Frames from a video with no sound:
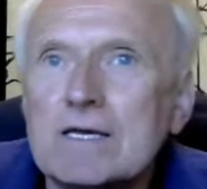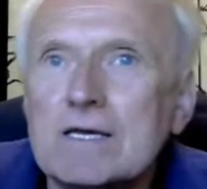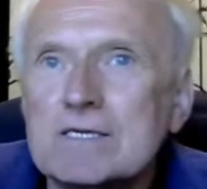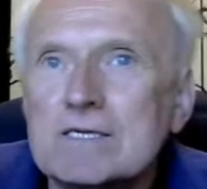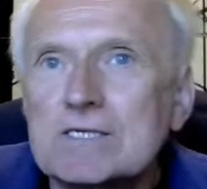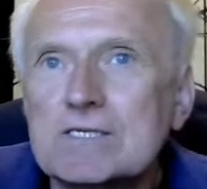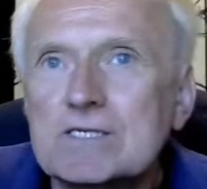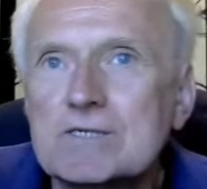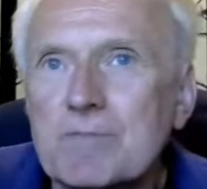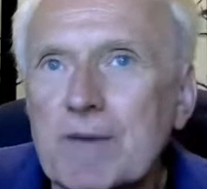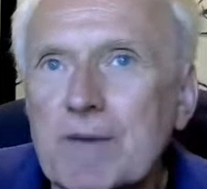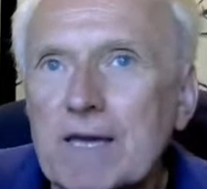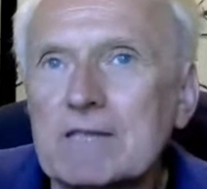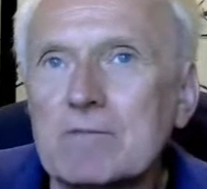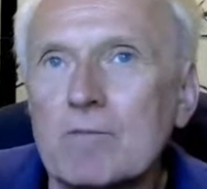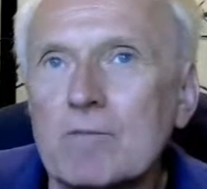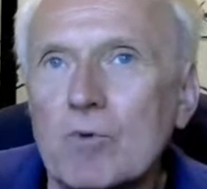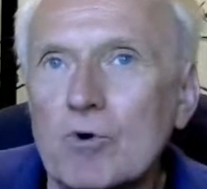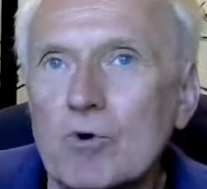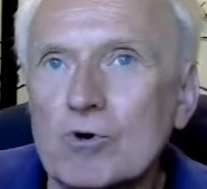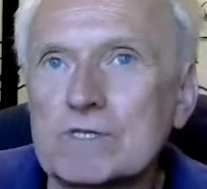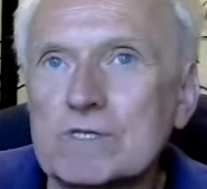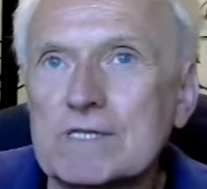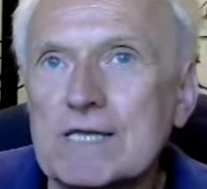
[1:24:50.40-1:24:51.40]
spend
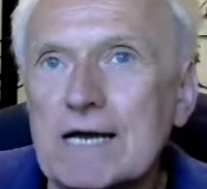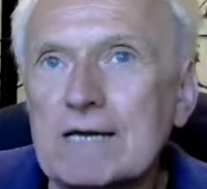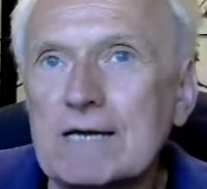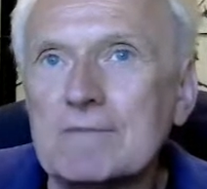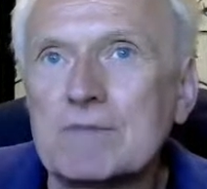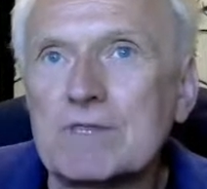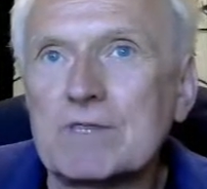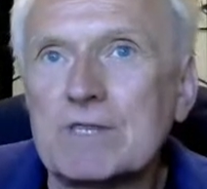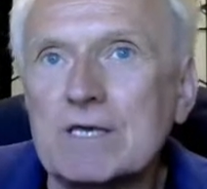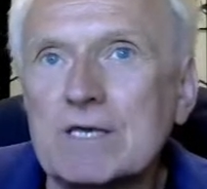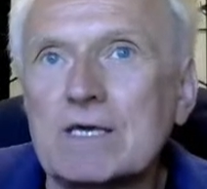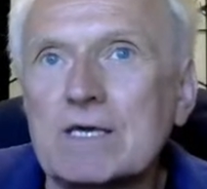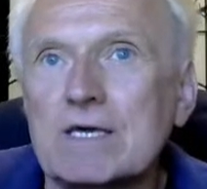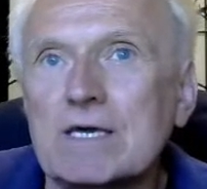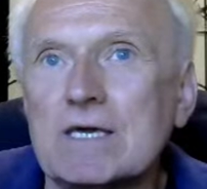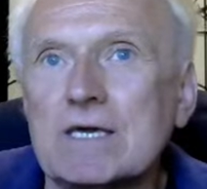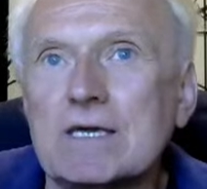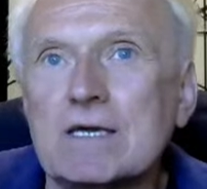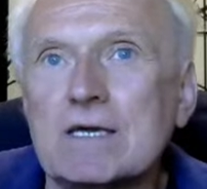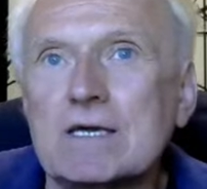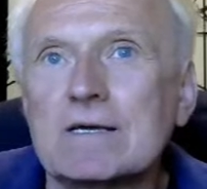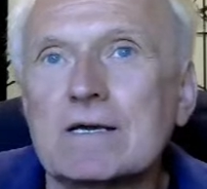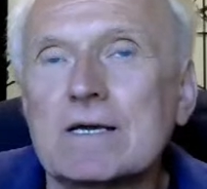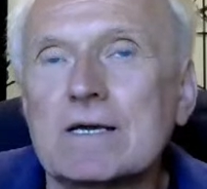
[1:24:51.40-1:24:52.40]
more time
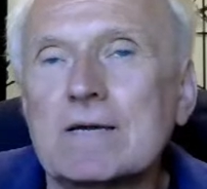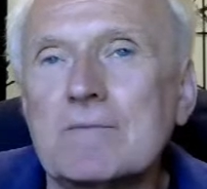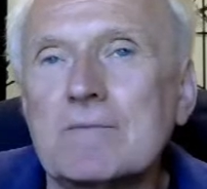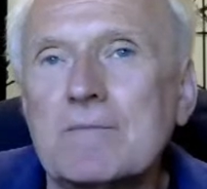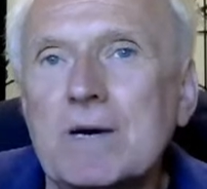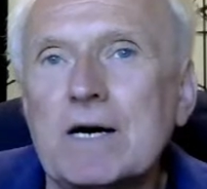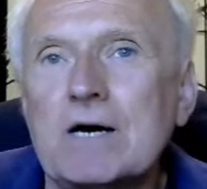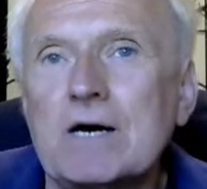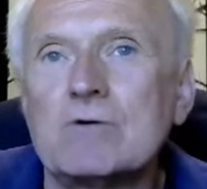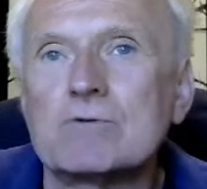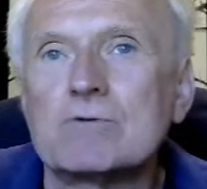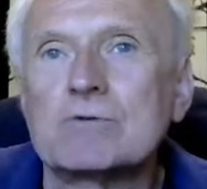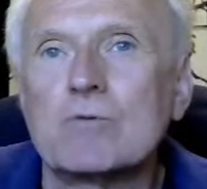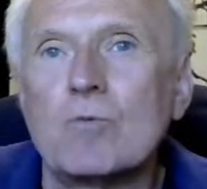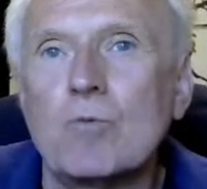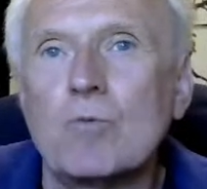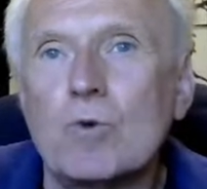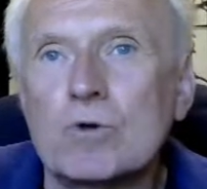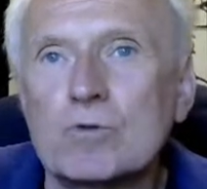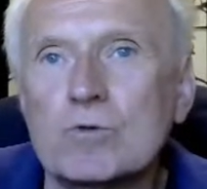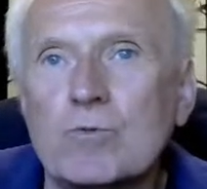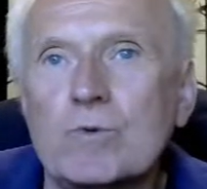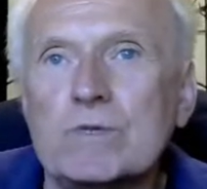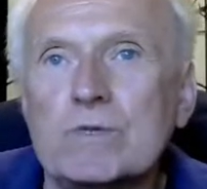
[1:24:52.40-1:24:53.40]
thinking about
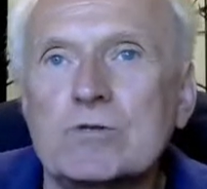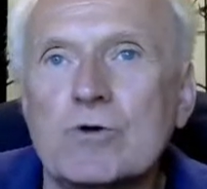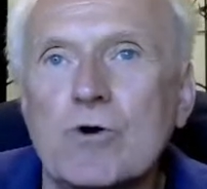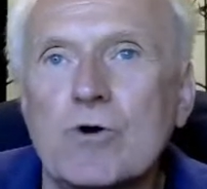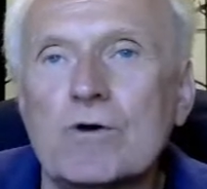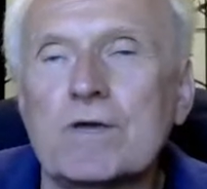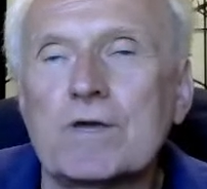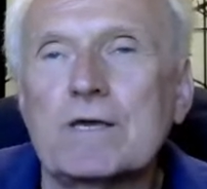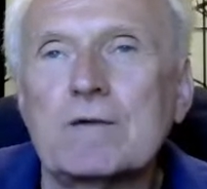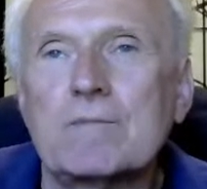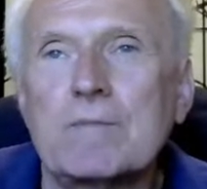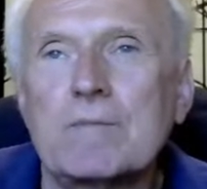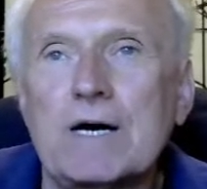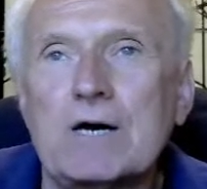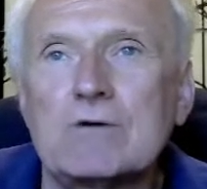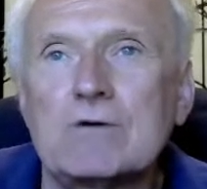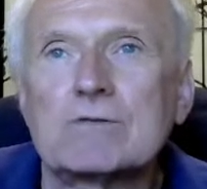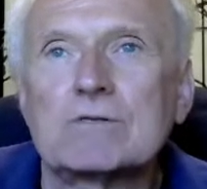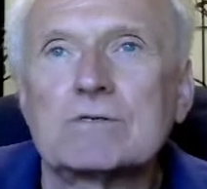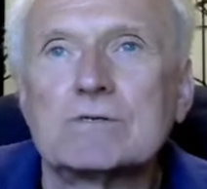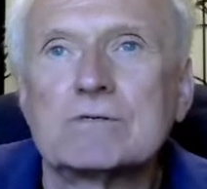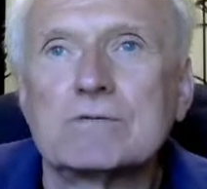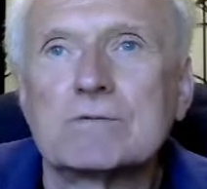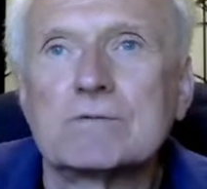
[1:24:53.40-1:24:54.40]
what we're talking
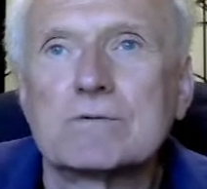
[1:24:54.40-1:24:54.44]
about.